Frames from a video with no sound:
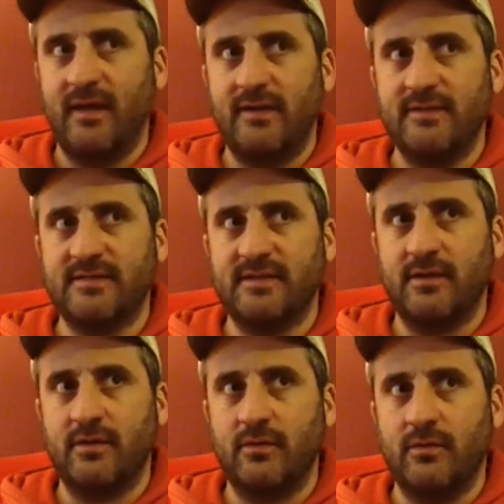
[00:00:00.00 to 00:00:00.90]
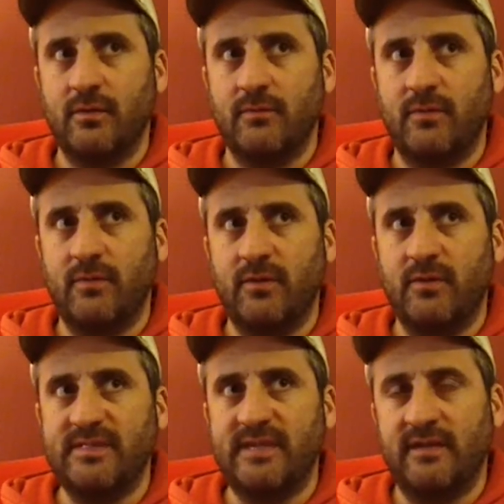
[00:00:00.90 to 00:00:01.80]
And so, but
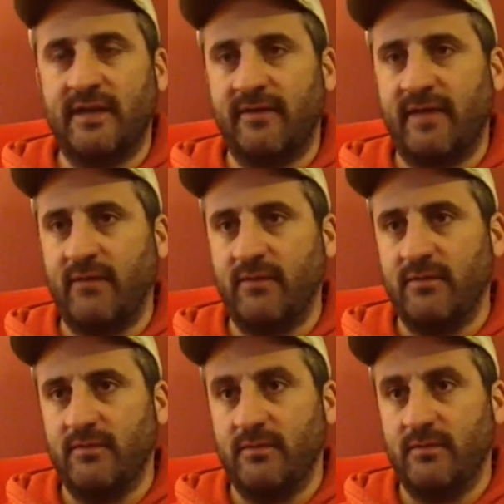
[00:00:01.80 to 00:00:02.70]
we see a lot of that with